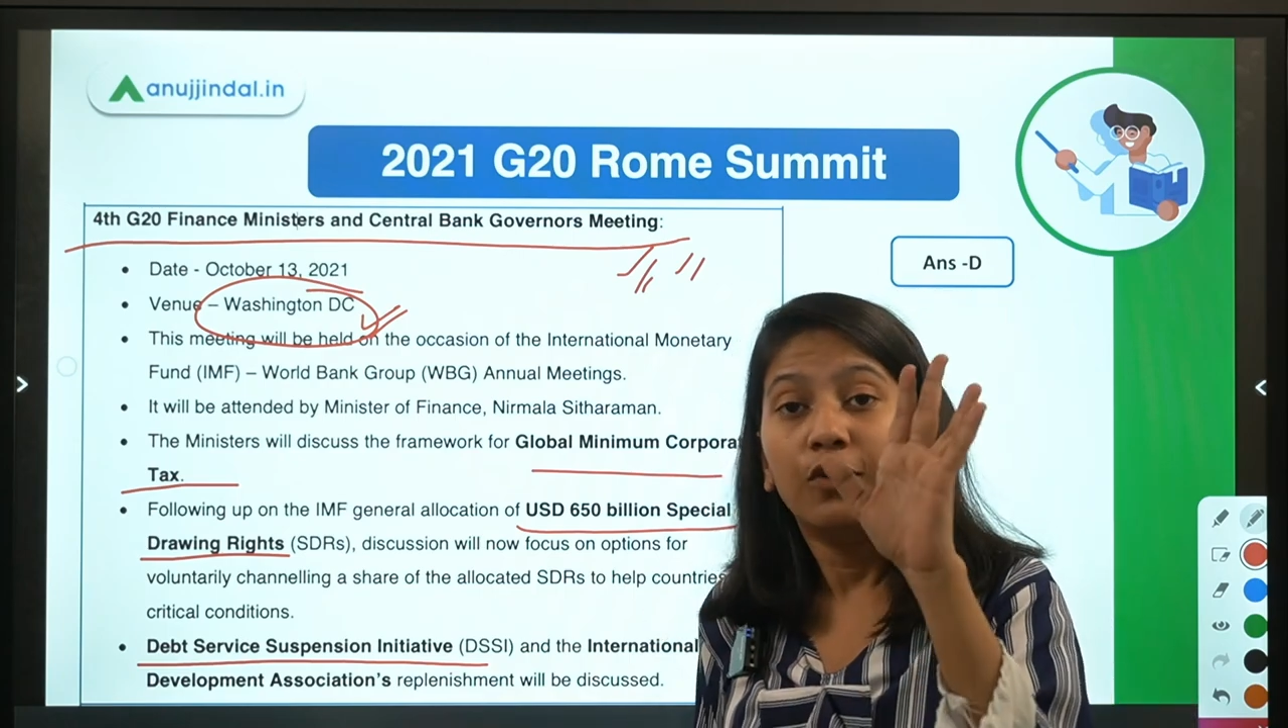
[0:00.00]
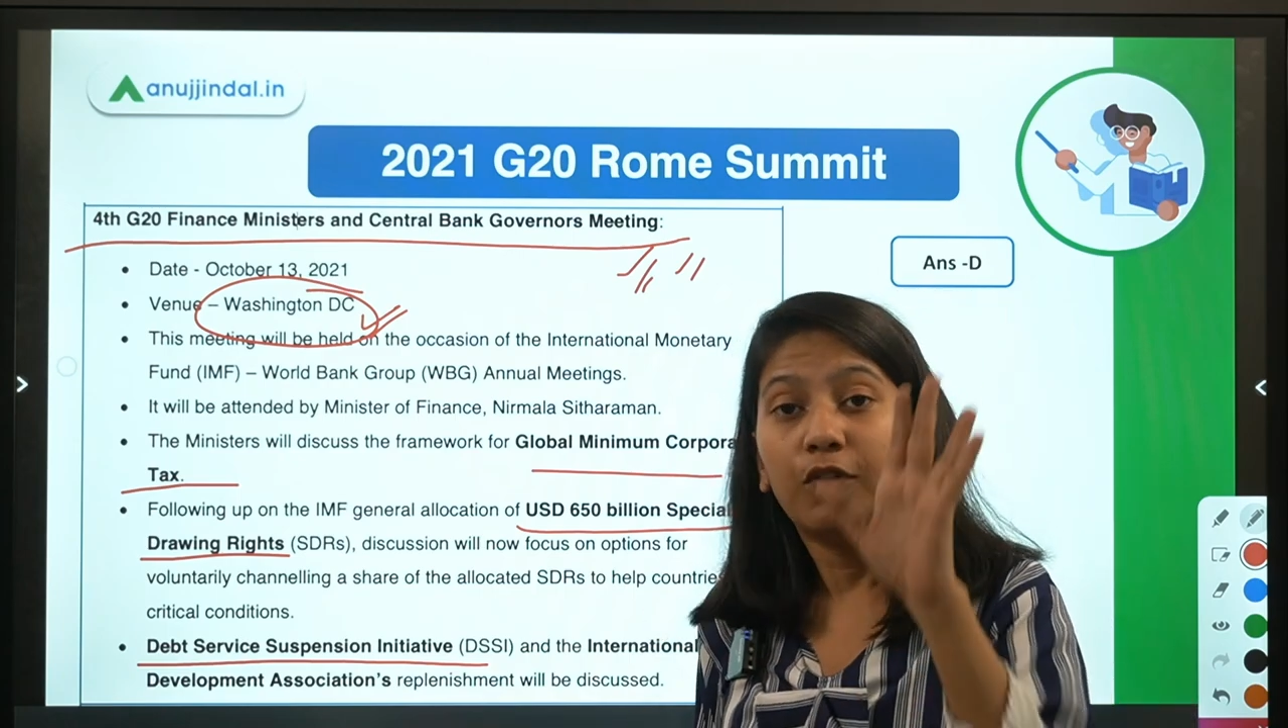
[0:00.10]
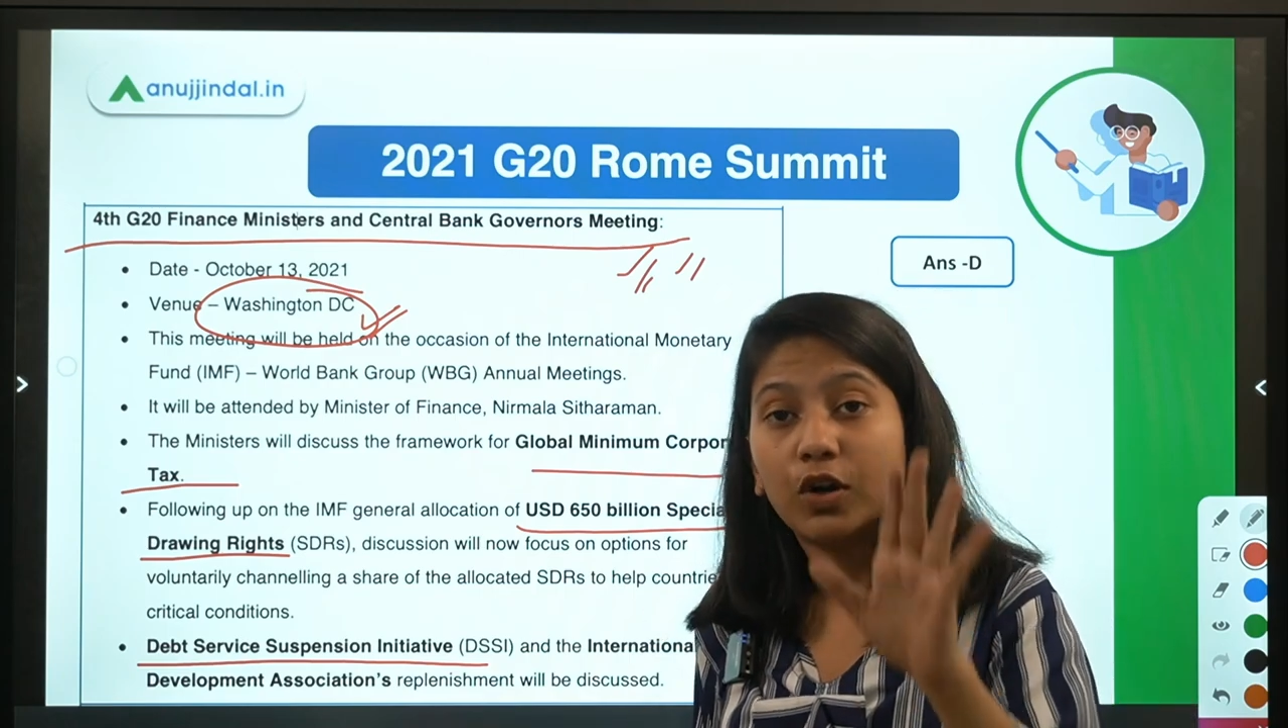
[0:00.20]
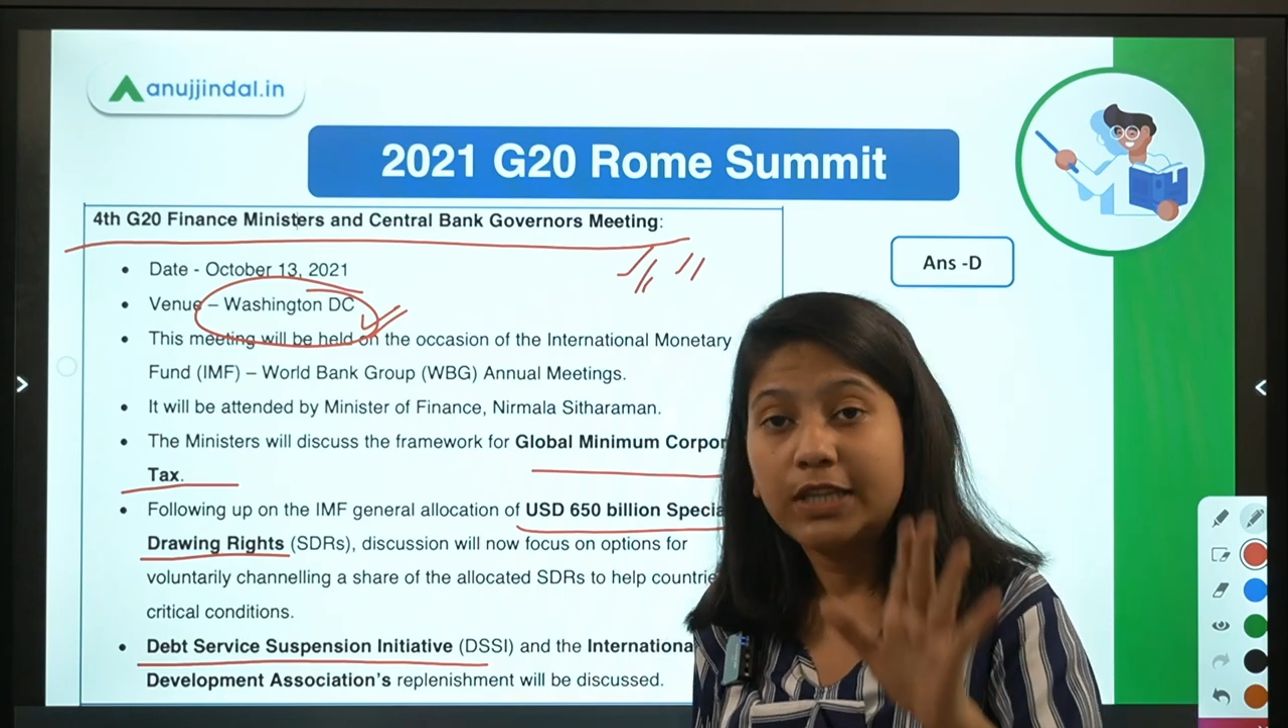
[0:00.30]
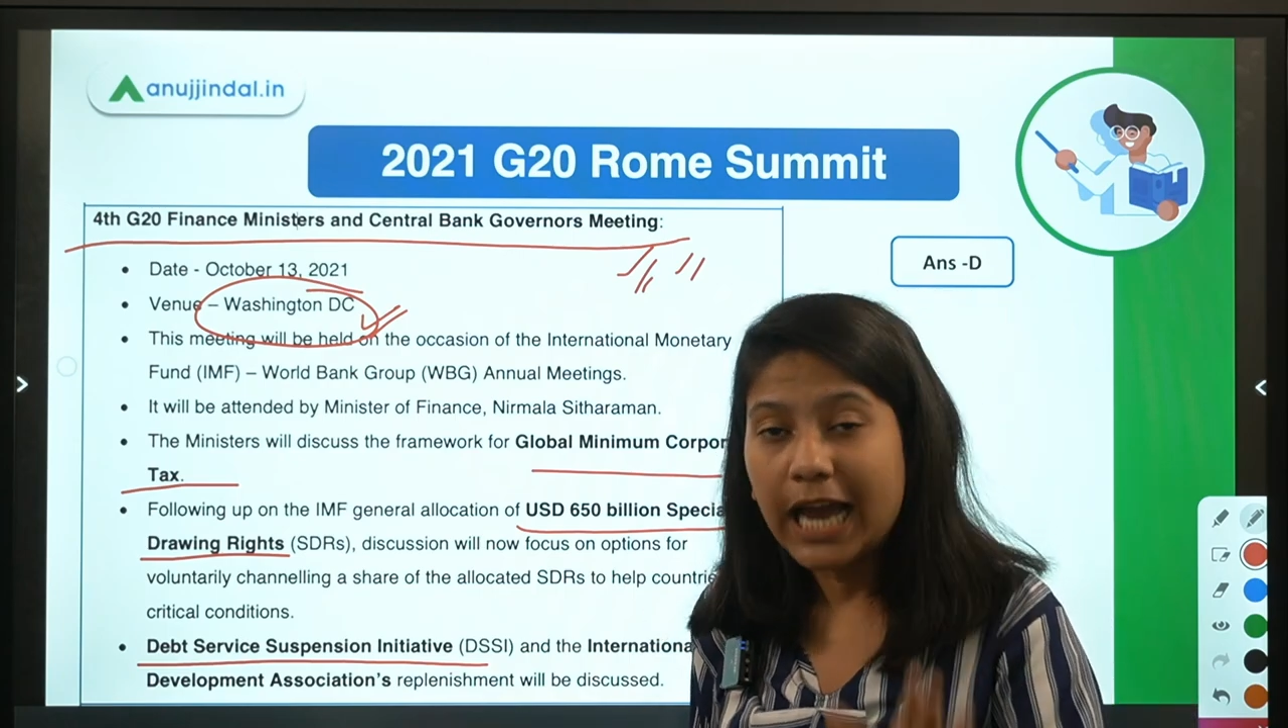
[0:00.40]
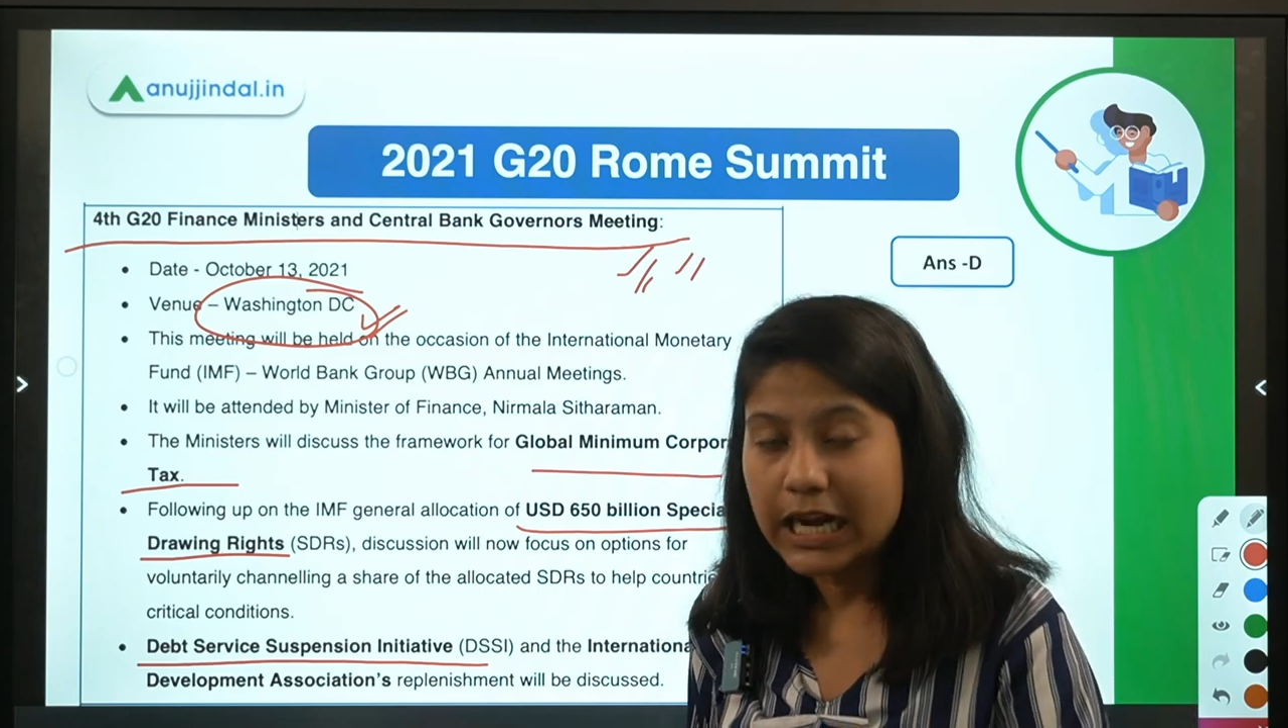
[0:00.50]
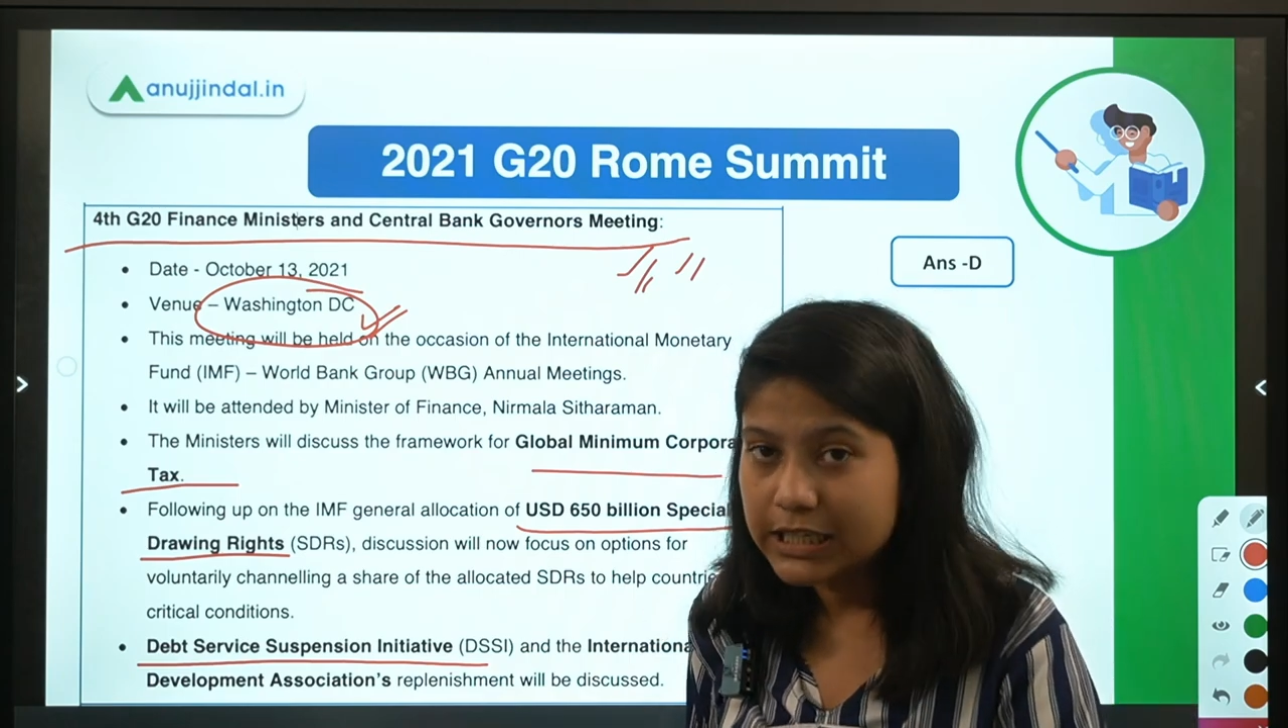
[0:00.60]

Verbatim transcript: for the